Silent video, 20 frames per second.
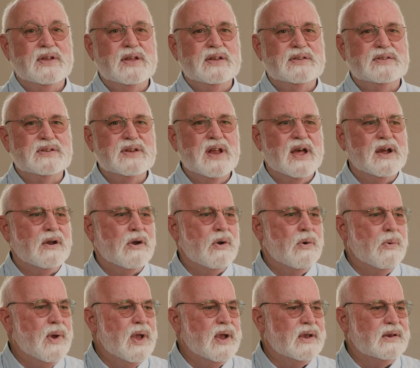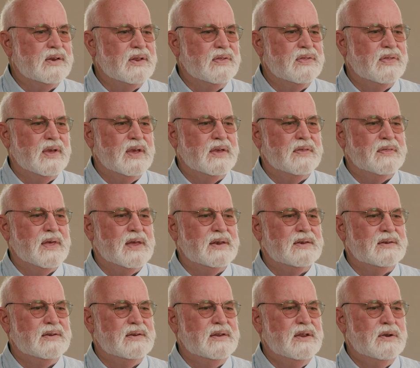It's not correct to think
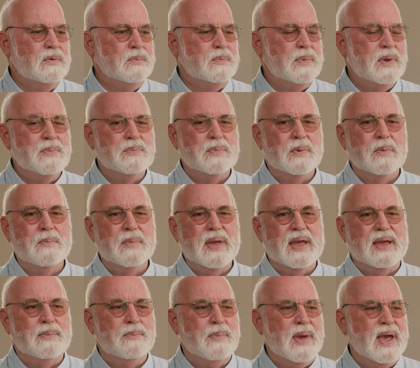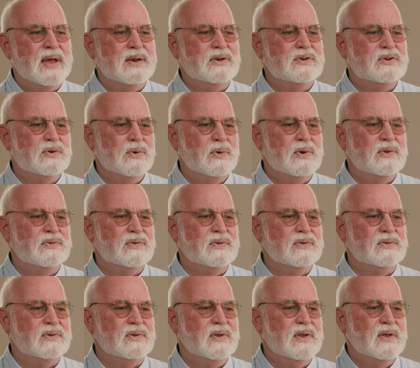that, you know, people make bad
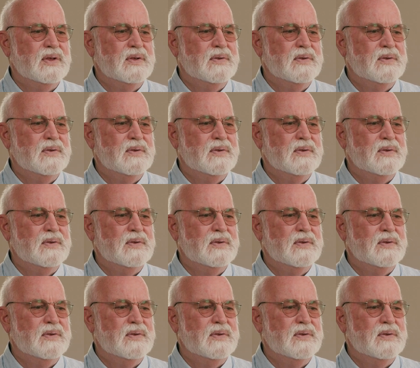choices,